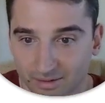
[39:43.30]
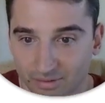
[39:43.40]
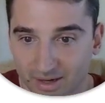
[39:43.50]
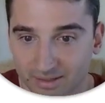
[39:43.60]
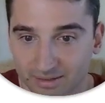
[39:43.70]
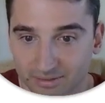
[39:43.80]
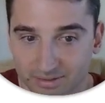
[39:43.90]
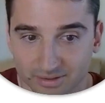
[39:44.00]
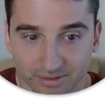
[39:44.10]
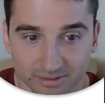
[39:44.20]
Alright,
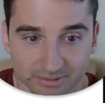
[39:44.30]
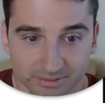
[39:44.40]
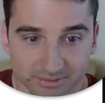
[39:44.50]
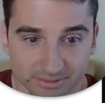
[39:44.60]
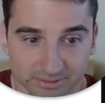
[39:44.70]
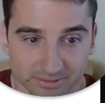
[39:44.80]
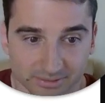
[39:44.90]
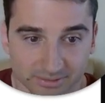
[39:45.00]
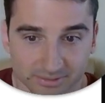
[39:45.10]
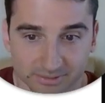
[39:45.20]
looks good.
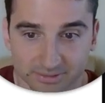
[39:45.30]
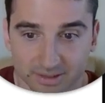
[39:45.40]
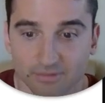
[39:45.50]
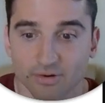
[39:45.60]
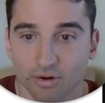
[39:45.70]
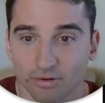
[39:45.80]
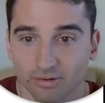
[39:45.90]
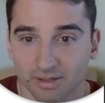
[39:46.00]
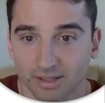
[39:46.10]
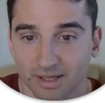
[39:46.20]
Here we
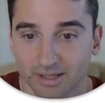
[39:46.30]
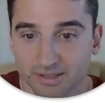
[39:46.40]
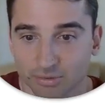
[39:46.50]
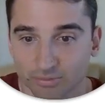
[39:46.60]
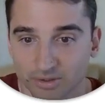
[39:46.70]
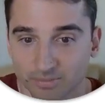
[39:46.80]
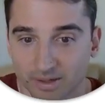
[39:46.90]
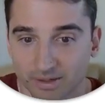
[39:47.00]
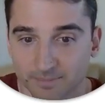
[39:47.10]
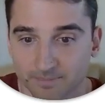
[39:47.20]
go. I like this code
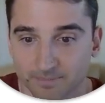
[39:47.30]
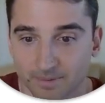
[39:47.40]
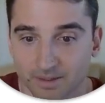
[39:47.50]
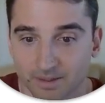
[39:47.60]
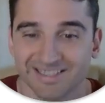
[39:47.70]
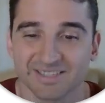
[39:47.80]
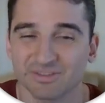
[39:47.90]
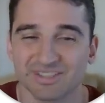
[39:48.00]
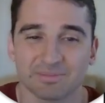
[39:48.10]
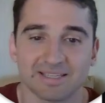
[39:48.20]
much better.
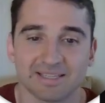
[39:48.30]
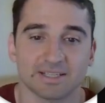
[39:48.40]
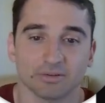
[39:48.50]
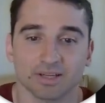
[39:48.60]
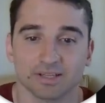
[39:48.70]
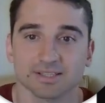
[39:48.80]
Just for simplicity of the